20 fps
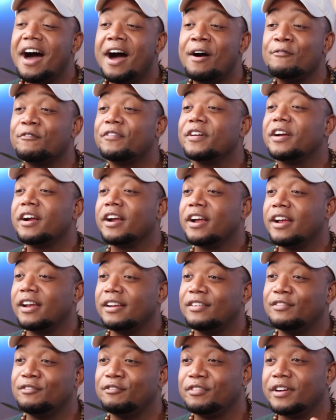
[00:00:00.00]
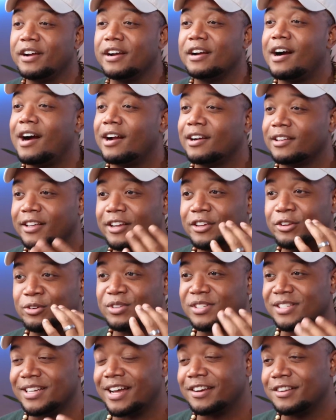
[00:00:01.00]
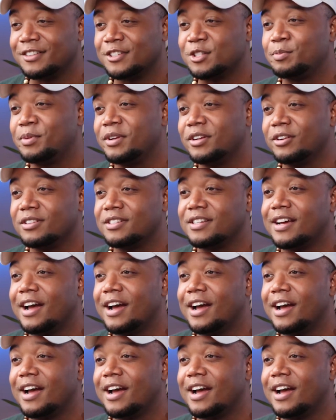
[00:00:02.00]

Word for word: I'm very, very honored that you decided to spend your